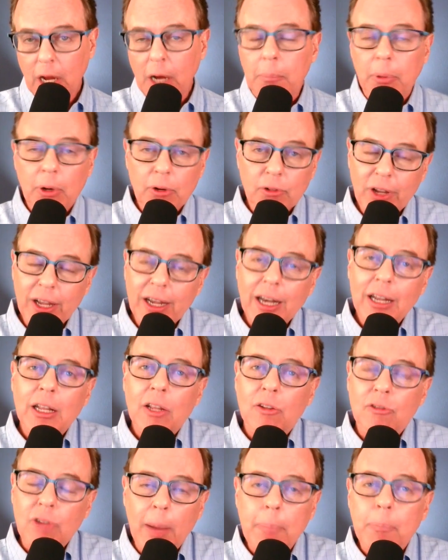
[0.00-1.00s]
pretending
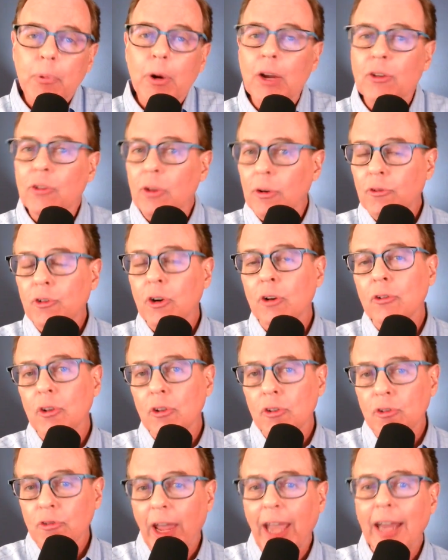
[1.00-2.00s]
that separation of church
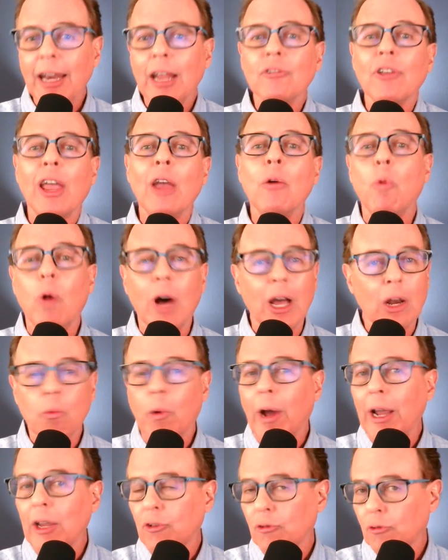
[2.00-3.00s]
and state is a
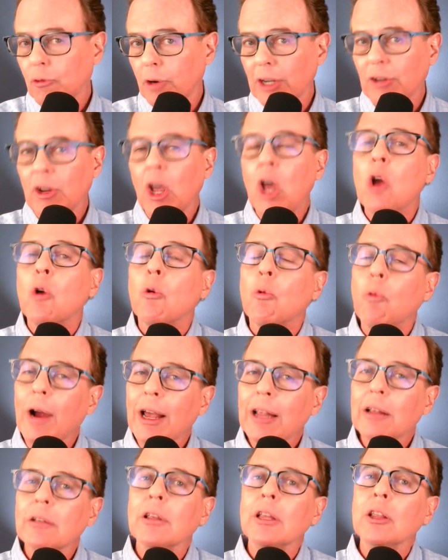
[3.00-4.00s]
one-way street
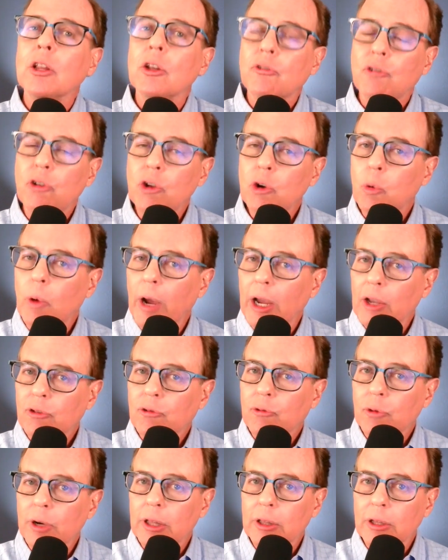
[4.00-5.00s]
rather than the two-way
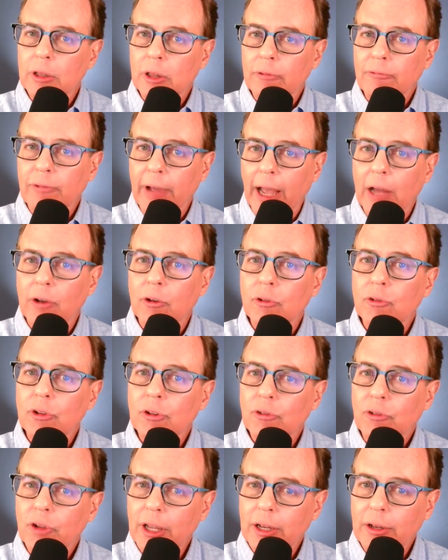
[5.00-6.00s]
street that the founders
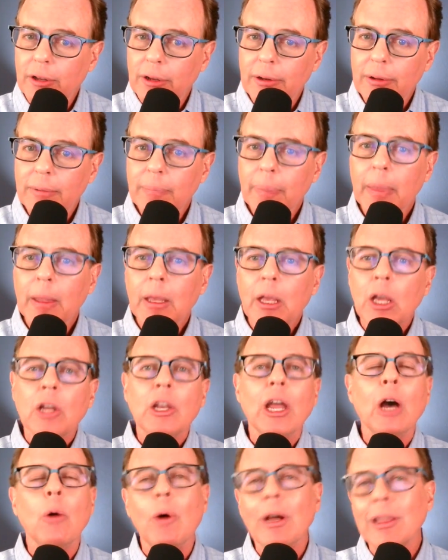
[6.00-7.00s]
intended.
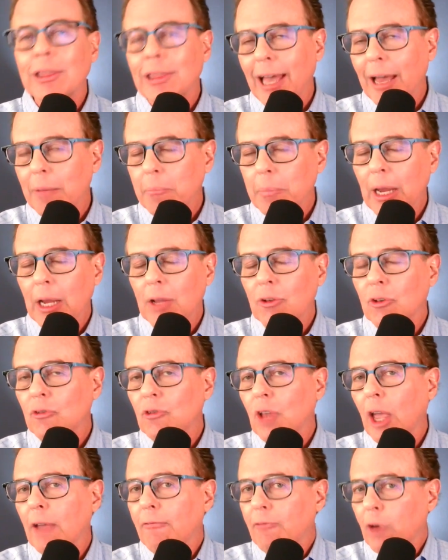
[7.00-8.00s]
Now, what that means is
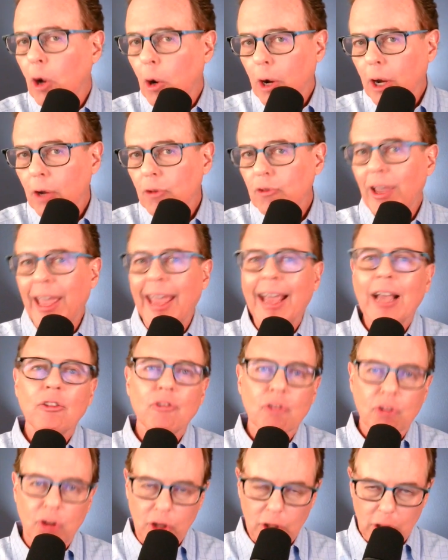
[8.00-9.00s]
they focus
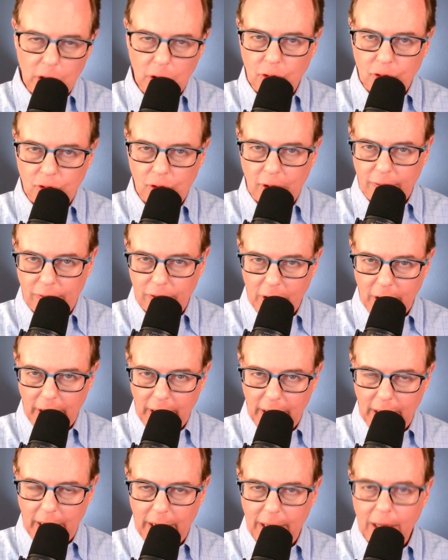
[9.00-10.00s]

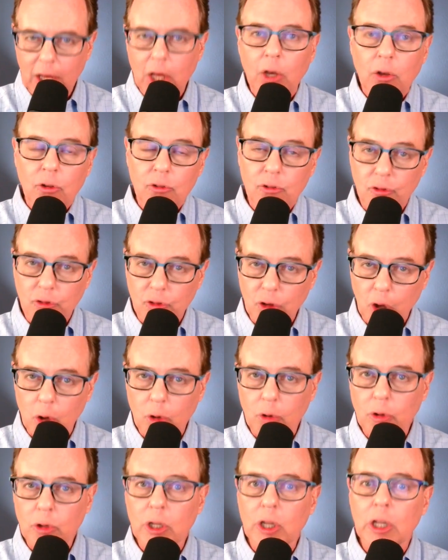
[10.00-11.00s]
exclusively,
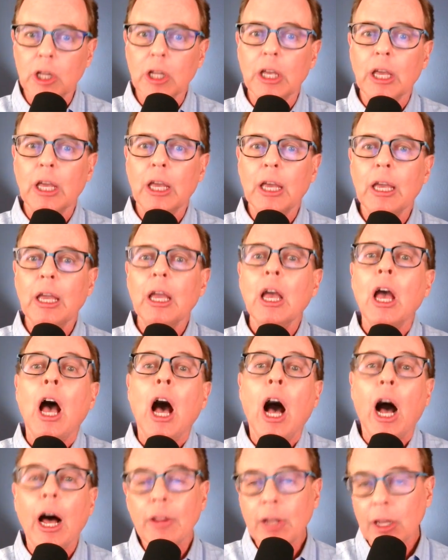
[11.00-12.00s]
solely,
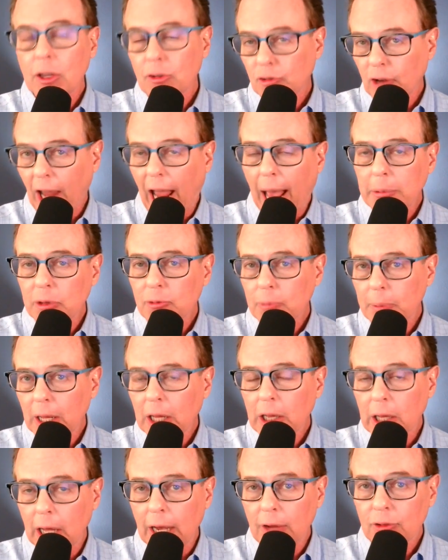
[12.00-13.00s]
on the
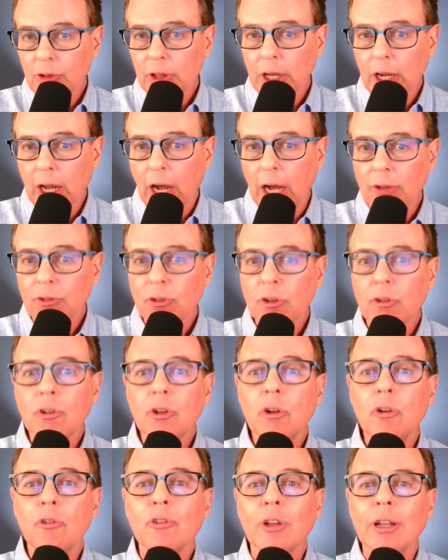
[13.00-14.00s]
Establishment Clause of the
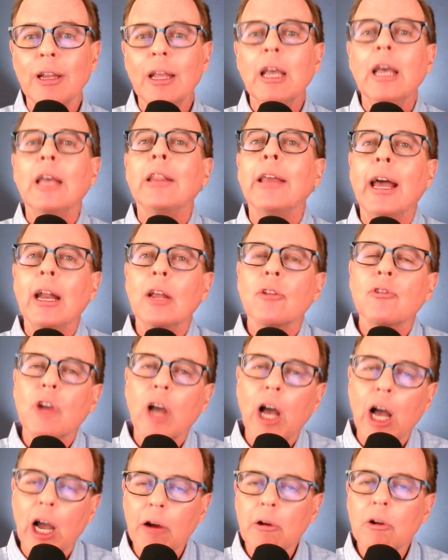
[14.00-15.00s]
Constitution. That is,
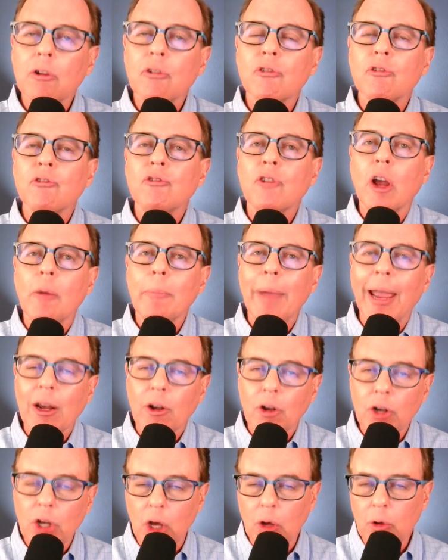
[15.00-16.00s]
Congress shall
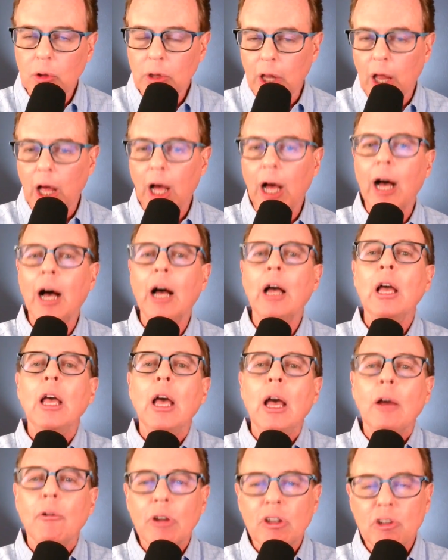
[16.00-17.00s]
make no law
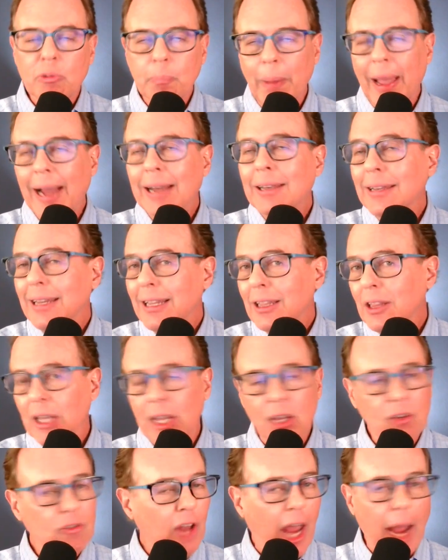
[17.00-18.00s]
respecting
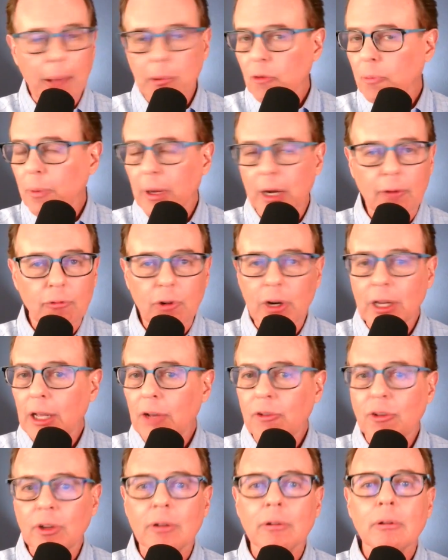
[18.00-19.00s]
the establishment of
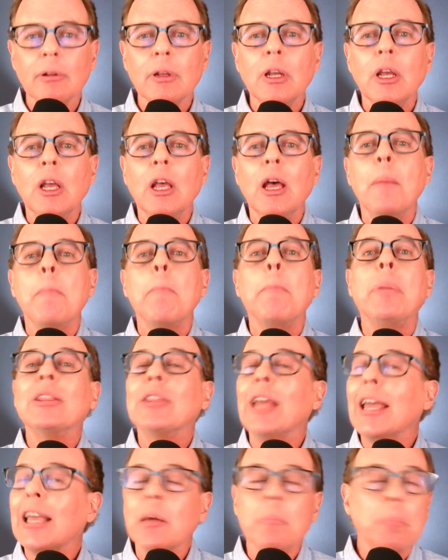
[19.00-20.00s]
religion.
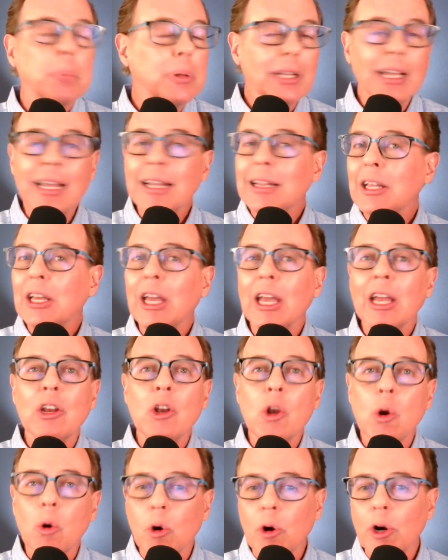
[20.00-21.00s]
But they completely
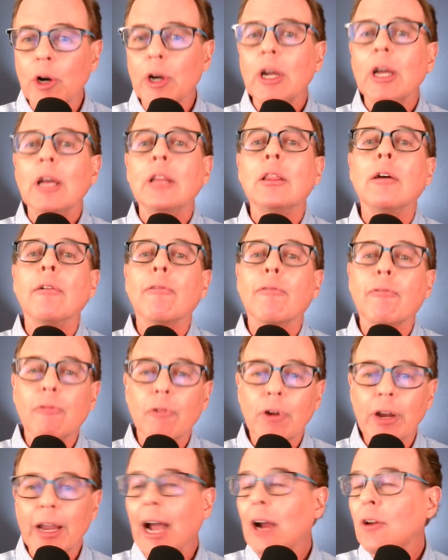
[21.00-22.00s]
ignore the
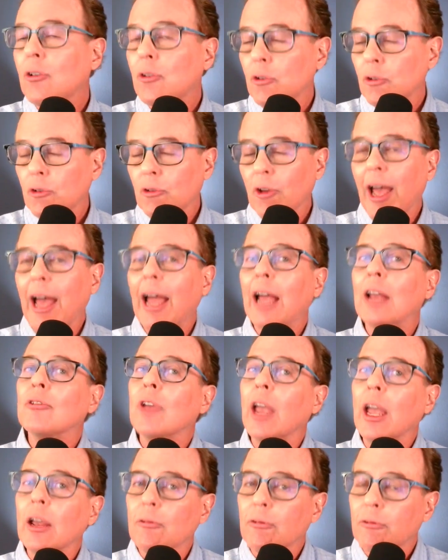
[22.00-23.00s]
free
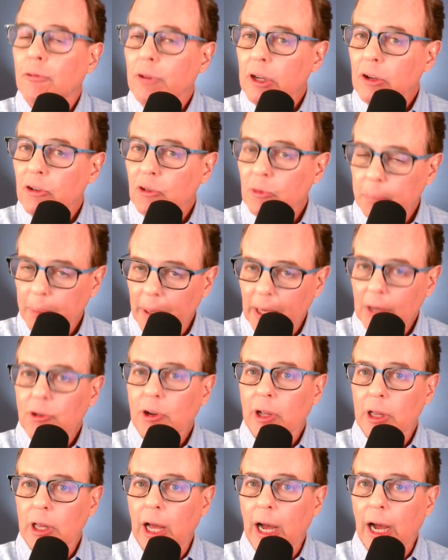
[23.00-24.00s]
exercise and free
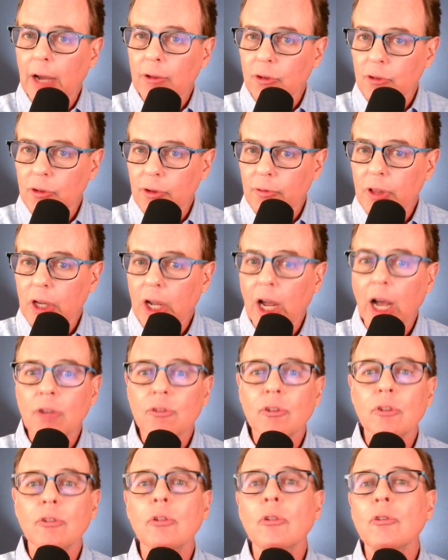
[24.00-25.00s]
speech clauses of the
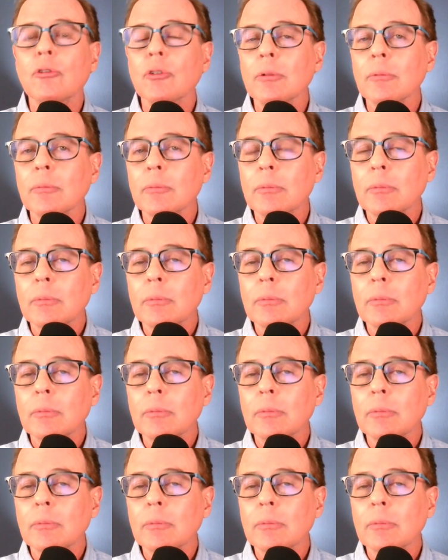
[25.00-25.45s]
Constitution.